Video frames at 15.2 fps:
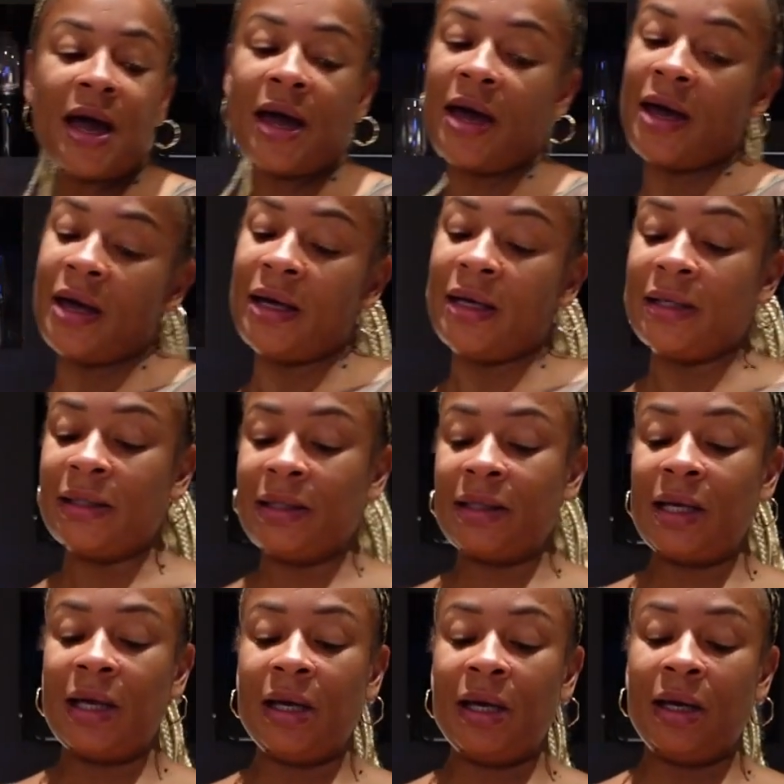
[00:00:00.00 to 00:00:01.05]
as
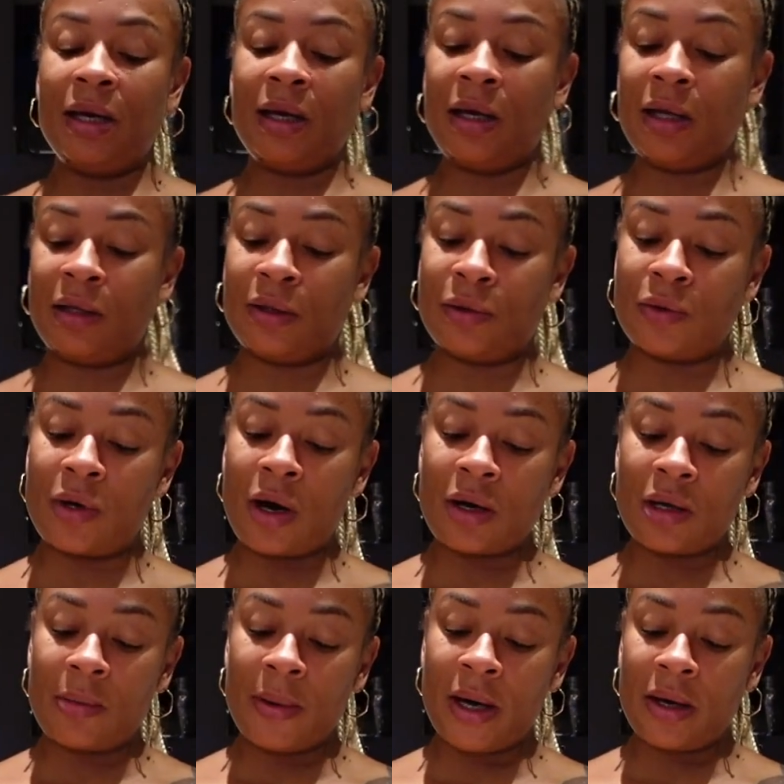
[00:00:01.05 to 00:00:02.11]
a little
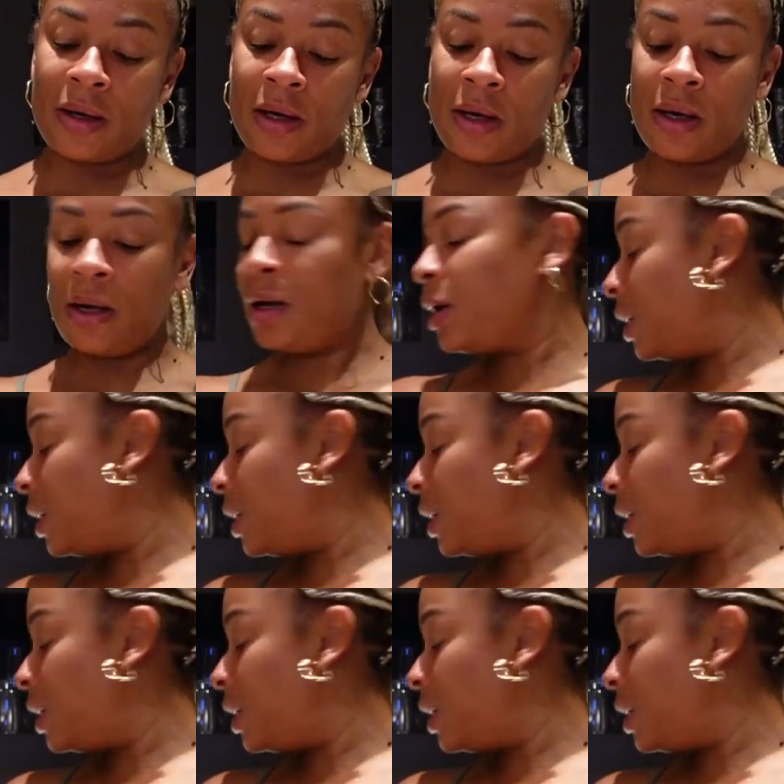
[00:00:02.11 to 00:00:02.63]
garlic powder.